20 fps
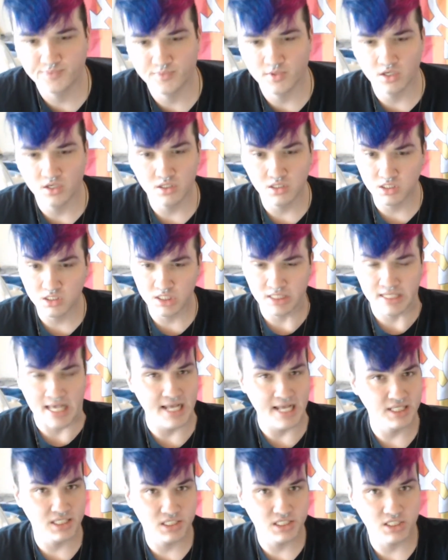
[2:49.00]

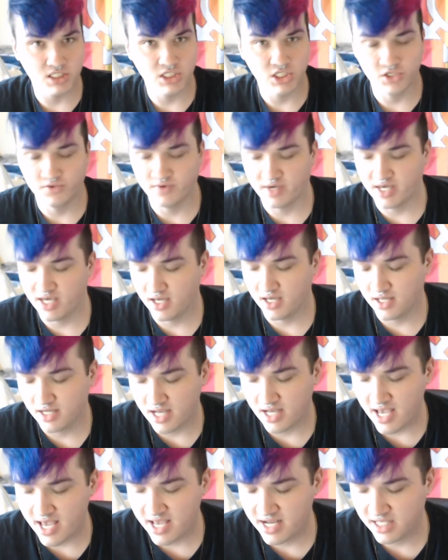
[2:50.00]
scent to it,
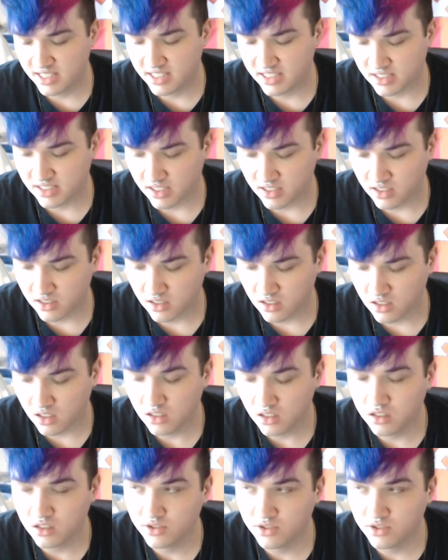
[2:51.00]
and it's a